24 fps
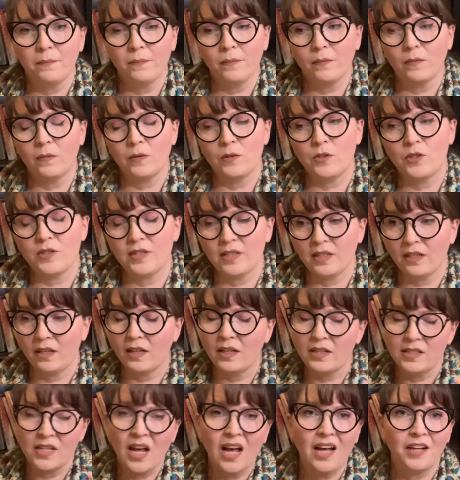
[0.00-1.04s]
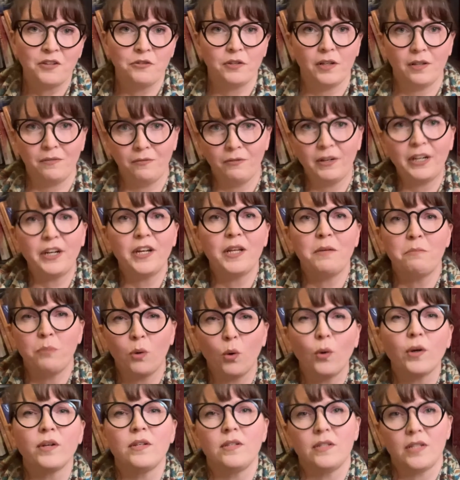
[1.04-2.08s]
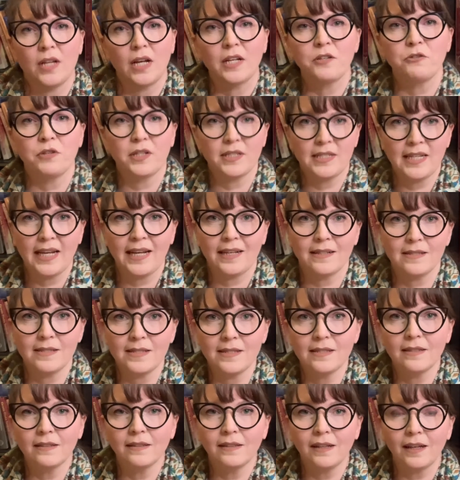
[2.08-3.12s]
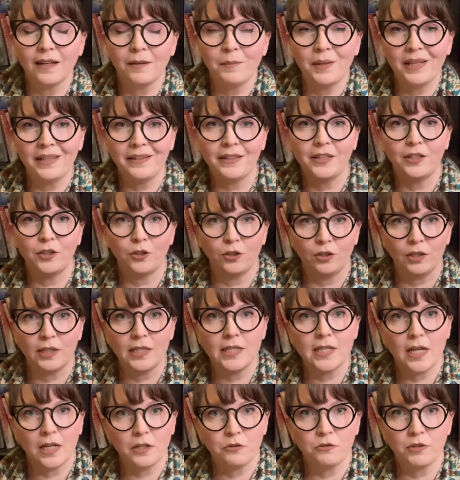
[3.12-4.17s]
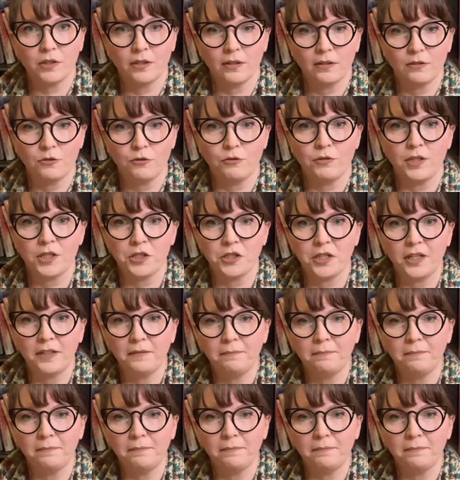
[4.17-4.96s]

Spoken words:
which is a very important tantric text in the early tantric tradition.